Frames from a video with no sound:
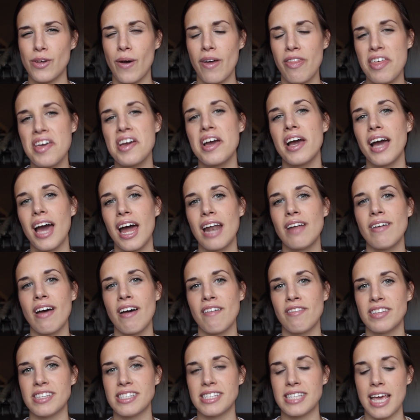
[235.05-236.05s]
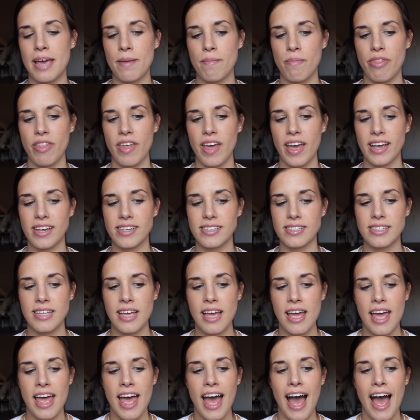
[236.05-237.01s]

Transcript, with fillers: So I think I kind of have the same things.